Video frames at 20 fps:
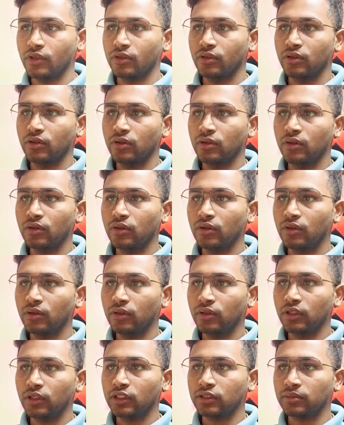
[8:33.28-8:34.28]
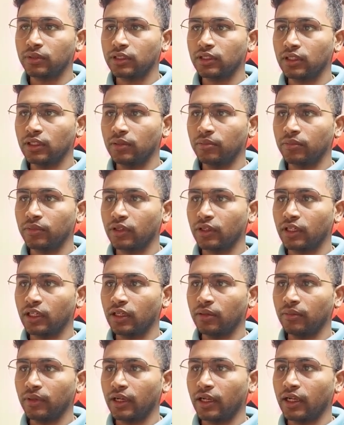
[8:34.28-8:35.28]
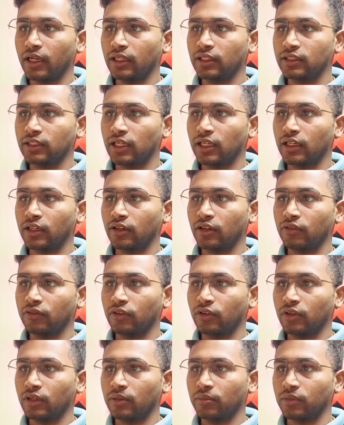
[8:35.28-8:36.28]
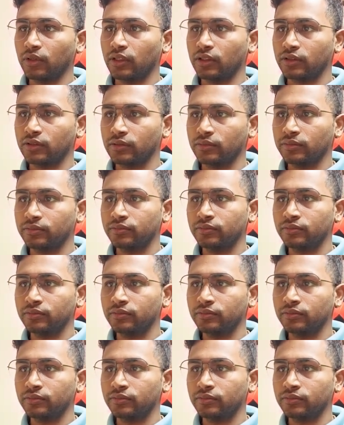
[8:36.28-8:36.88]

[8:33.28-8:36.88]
So display the employee name and salary of all employees.